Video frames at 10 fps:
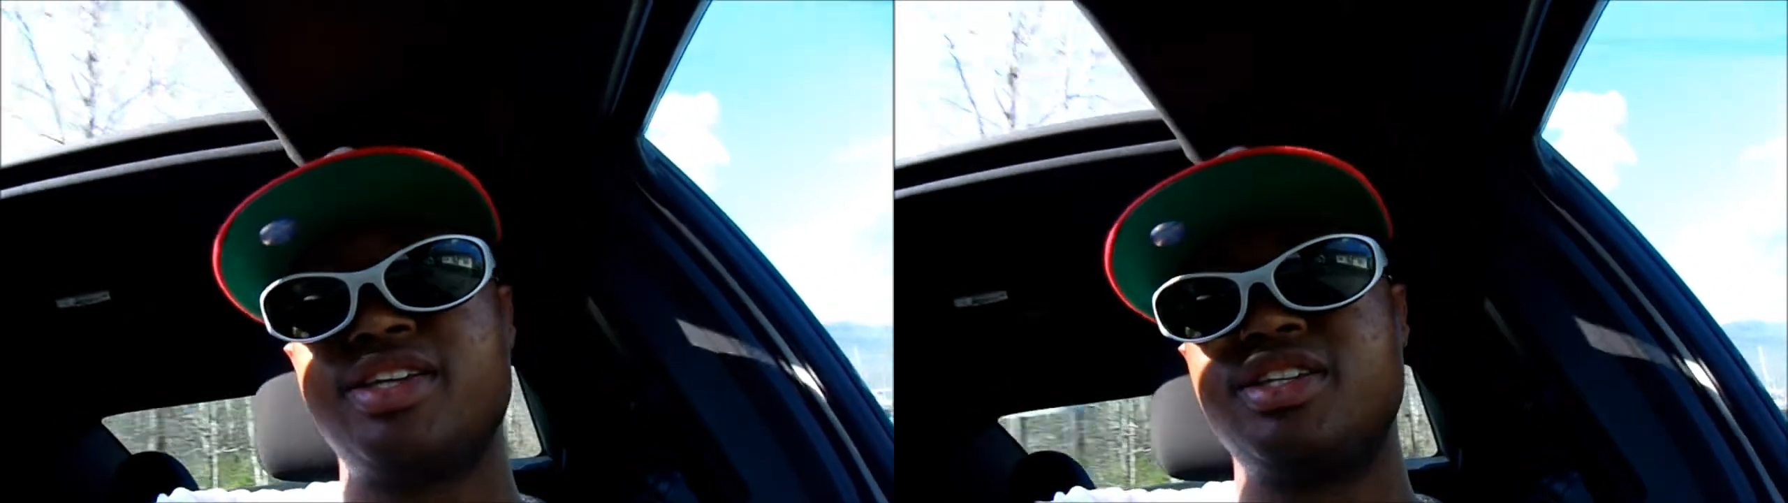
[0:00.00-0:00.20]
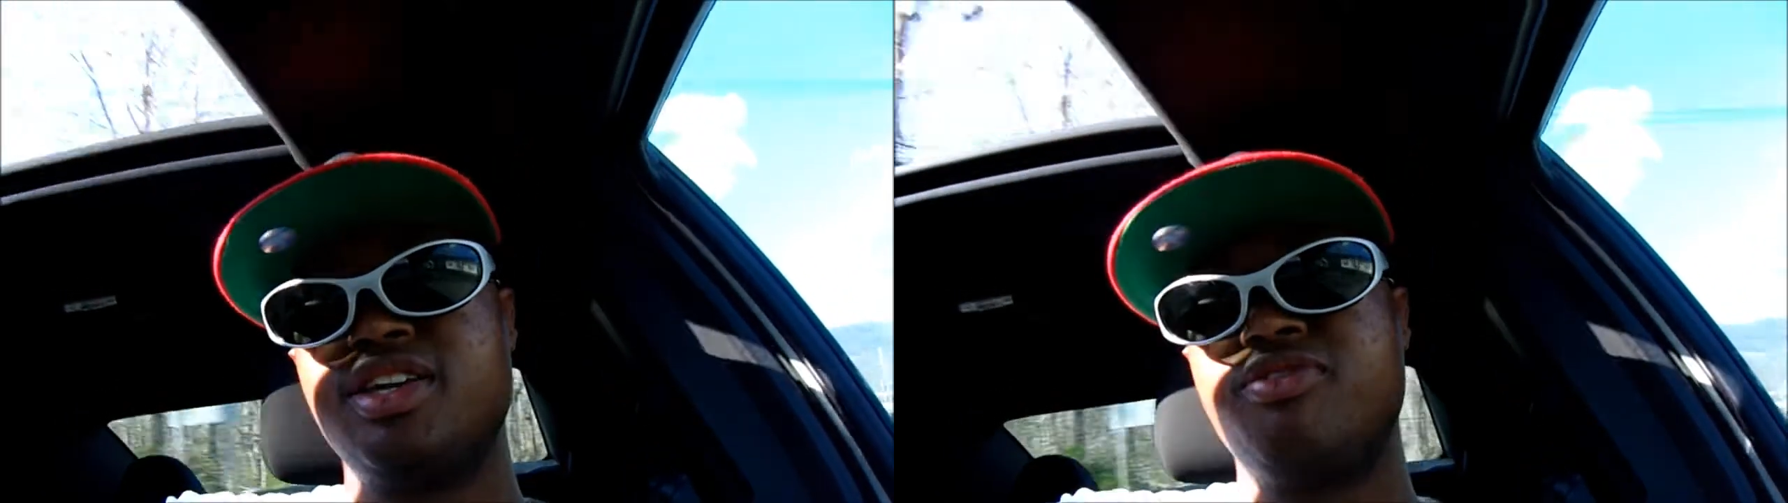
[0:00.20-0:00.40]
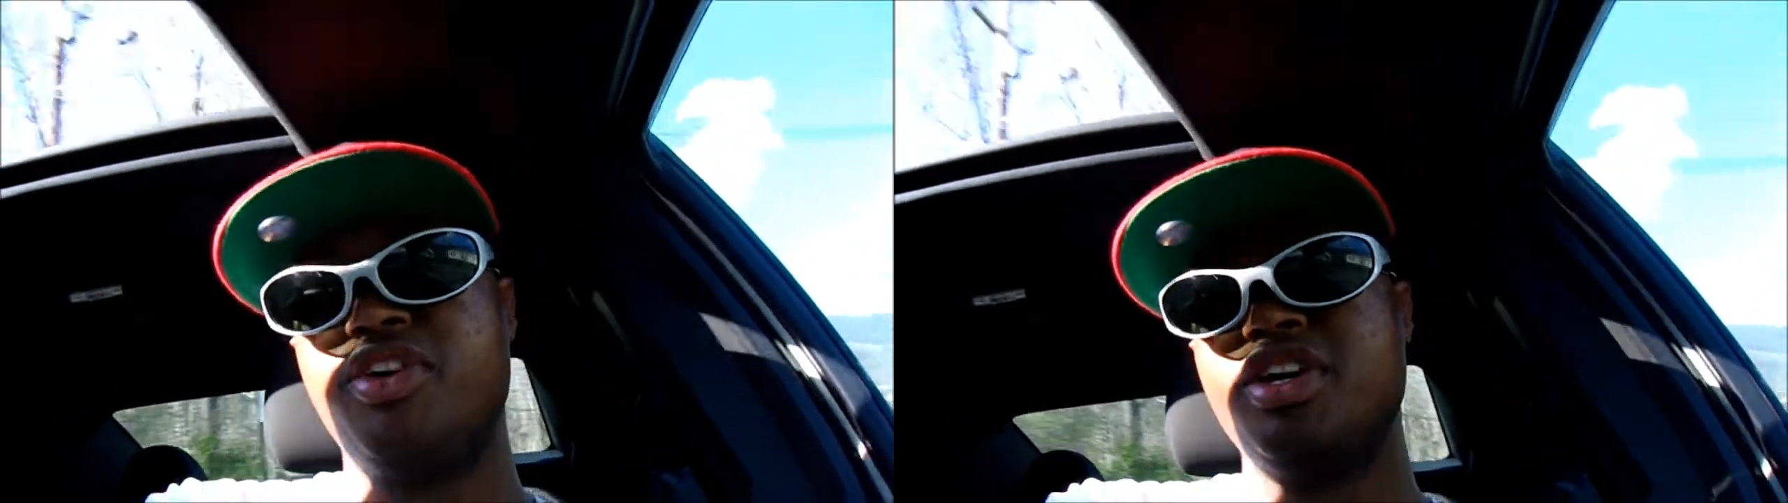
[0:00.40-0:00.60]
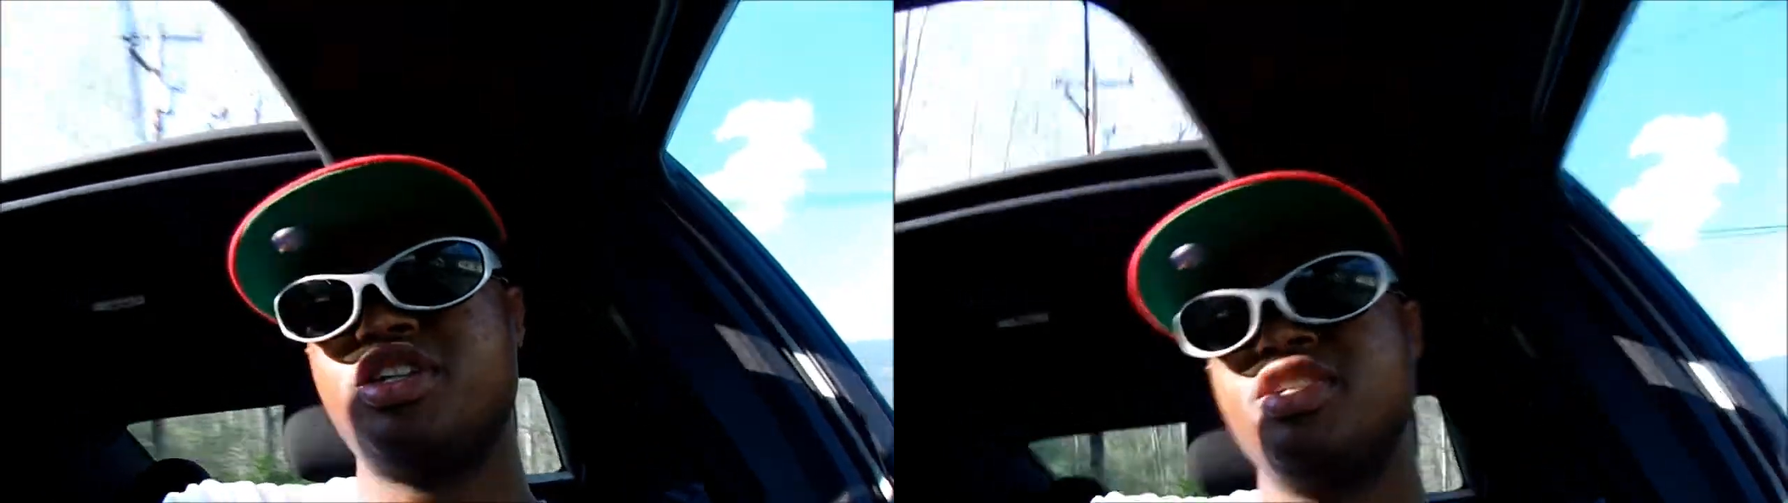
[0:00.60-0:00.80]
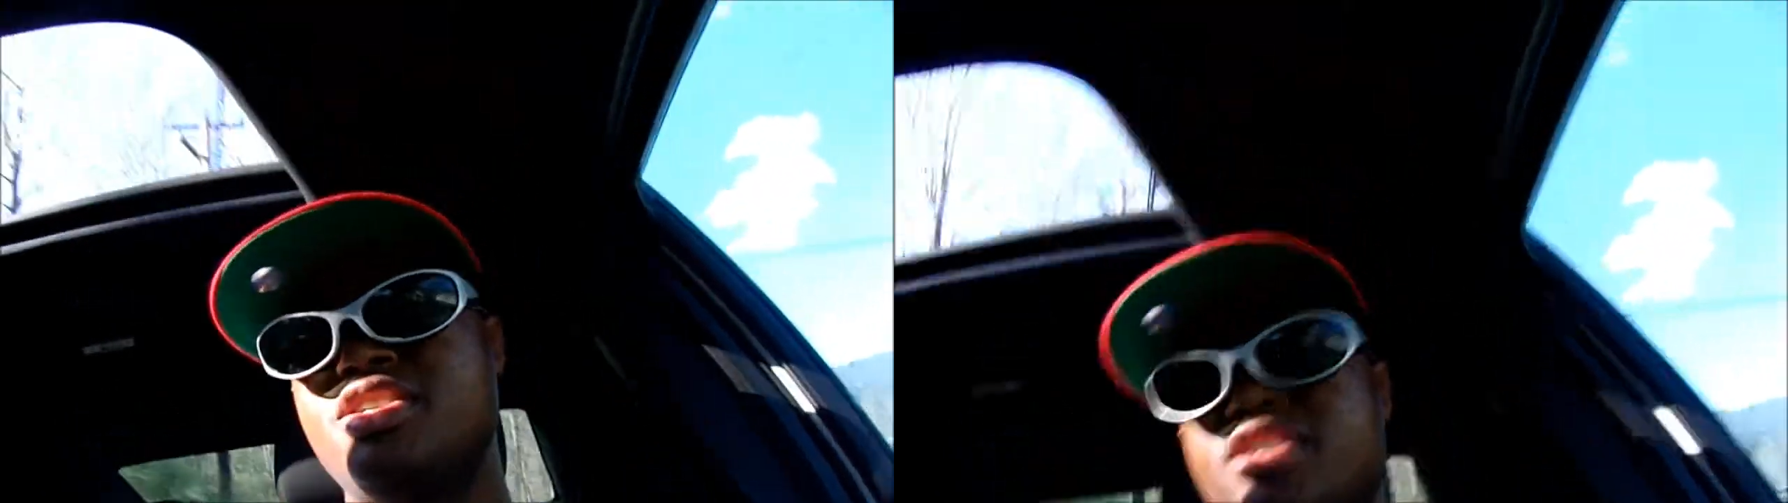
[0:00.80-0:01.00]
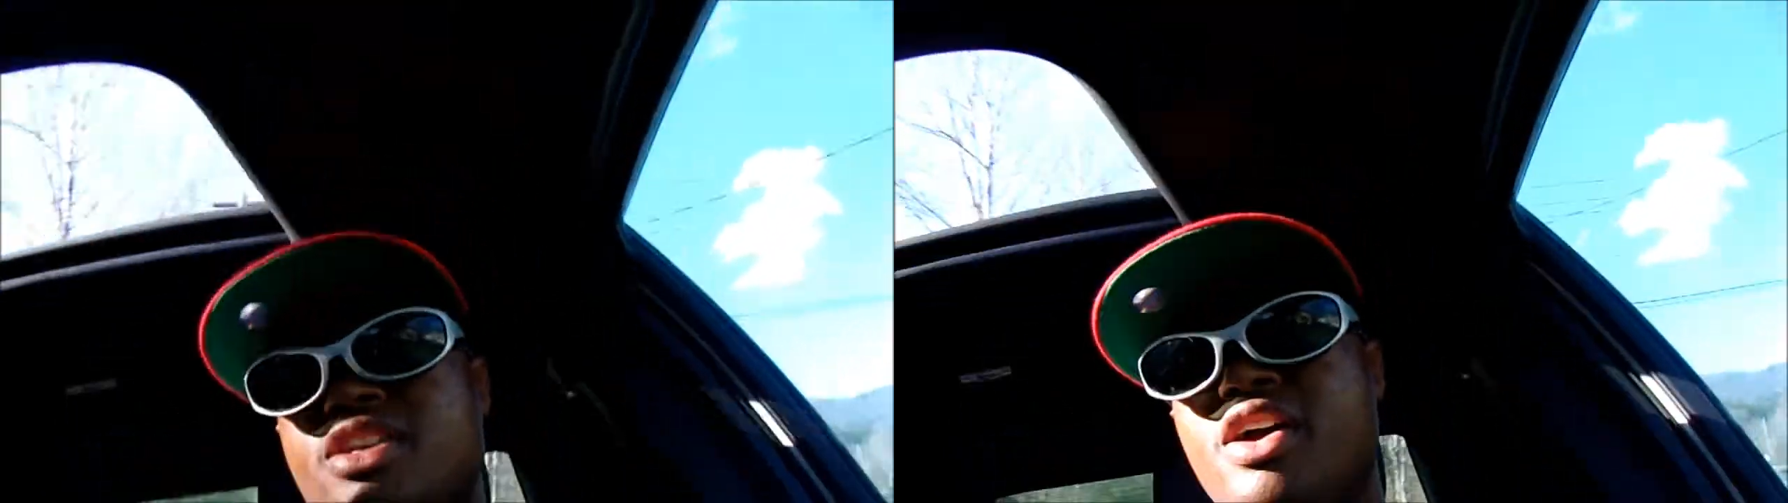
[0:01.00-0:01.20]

see visions